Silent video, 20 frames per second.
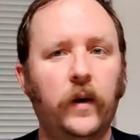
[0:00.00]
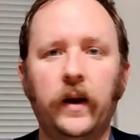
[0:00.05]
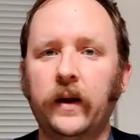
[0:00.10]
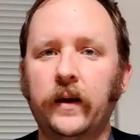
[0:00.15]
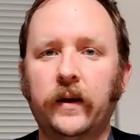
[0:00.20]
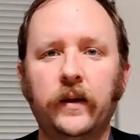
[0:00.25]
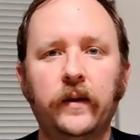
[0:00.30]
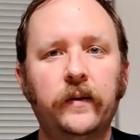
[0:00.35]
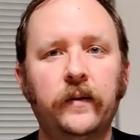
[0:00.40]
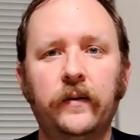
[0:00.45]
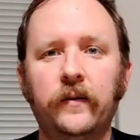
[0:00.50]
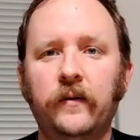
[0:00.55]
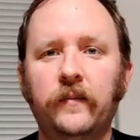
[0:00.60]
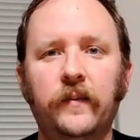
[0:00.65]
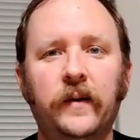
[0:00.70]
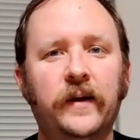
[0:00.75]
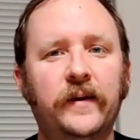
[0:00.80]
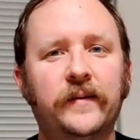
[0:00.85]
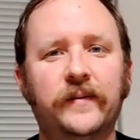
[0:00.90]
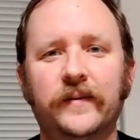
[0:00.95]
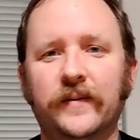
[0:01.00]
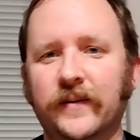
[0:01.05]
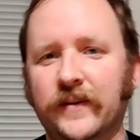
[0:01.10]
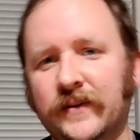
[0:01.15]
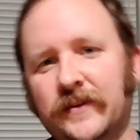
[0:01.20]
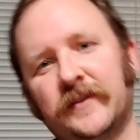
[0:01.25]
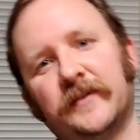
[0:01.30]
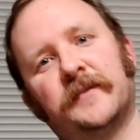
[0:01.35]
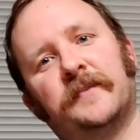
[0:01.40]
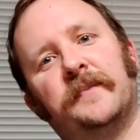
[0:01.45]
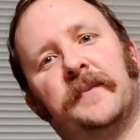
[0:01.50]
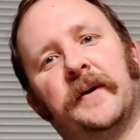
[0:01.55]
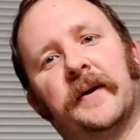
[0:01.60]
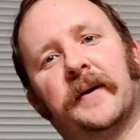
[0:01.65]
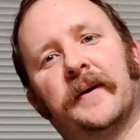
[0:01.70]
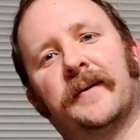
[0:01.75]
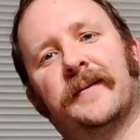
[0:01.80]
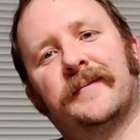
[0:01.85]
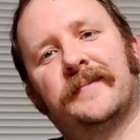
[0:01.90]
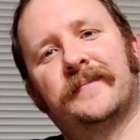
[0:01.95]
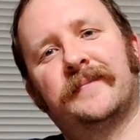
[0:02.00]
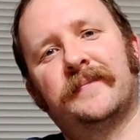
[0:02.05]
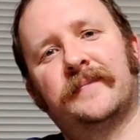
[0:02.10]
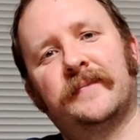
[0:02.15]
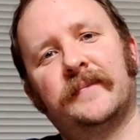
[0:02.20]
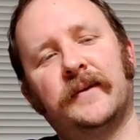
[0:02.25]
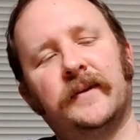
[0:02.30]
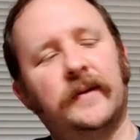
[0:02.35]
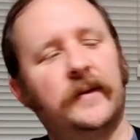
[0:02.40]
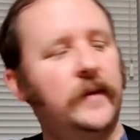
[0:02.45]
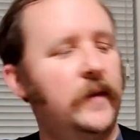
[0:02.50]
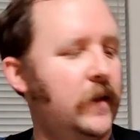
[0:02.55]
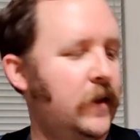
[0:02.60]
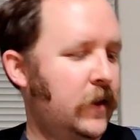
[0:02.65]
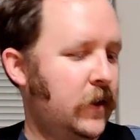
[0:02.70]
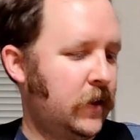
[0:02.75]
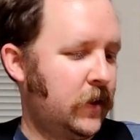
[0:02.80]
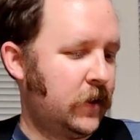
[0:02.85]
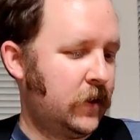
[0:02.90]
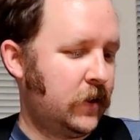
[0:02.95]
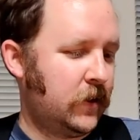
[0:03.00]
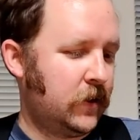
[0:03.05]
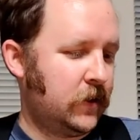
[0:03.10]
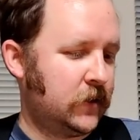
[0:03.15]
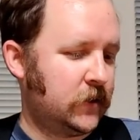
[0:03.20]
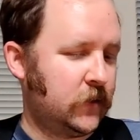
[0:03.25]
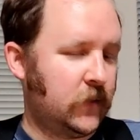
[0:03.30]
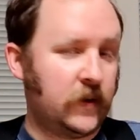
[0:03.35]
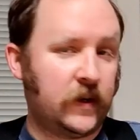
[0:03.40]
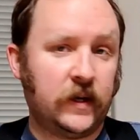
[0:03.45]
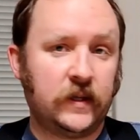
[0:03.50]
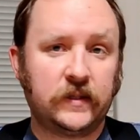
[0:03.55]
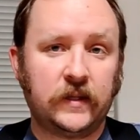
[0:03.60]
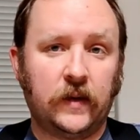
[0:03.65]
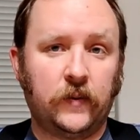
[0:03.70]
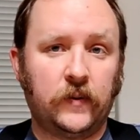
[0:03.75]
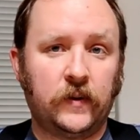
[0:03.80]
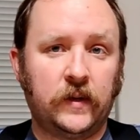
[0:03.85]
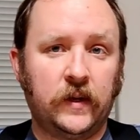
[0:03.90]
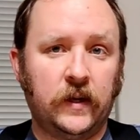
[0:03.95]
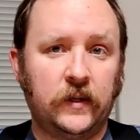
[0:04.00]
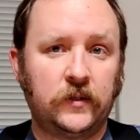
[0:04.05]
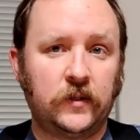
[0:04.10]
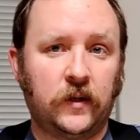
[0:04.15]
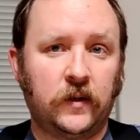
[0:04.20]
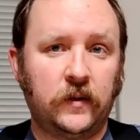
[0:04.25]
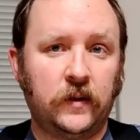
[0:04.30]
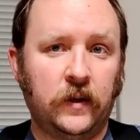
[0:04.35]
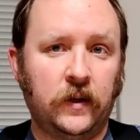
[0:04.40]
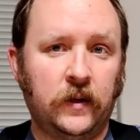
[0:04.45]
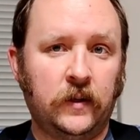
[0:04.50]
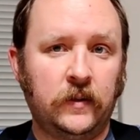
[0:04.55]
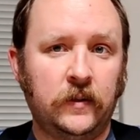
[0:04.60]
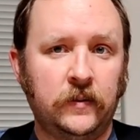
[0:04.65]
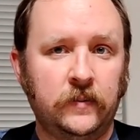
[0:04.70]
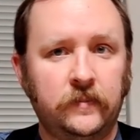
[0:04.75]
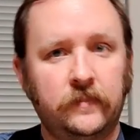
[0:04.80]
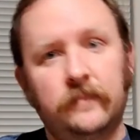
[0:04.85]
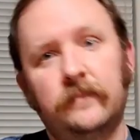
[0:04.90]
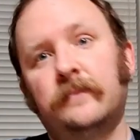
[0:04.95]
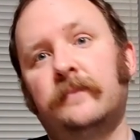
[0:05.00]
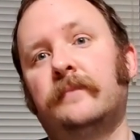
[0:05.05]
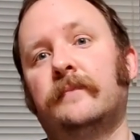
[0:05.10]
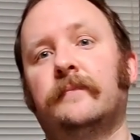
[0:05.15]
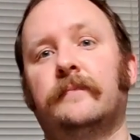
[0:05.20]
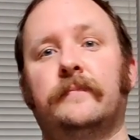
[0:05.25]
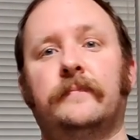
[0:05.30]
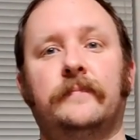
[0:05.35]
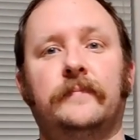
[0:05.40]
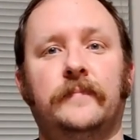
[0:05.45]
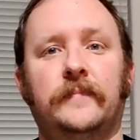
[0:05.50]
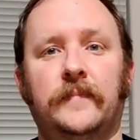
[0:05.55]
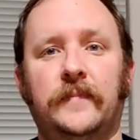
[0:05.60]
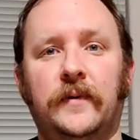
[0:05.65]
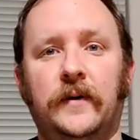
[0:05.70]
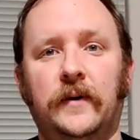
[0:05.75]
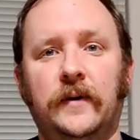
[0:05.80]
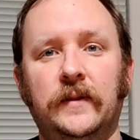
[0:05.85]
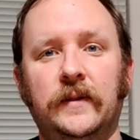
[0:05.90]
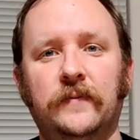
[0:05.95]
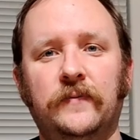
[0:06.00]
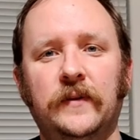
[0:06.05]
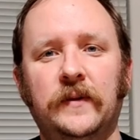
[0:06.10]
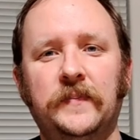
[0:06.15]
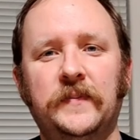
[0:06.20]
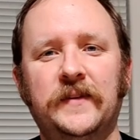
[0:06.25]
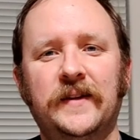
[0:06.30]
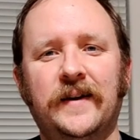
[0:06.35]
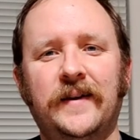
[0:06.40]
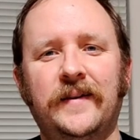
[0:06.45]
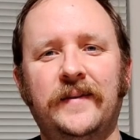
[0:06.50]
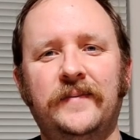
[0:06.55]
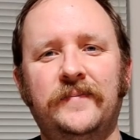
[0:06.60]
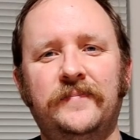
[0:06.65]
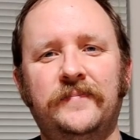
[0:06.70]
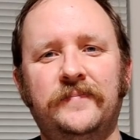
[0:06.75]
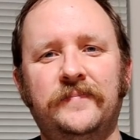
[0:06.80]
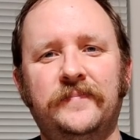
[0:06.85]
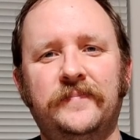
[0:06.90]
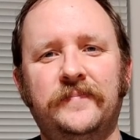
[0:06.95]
what it can do to make delicious beer. So I guess I will catch all y'all on the flip side.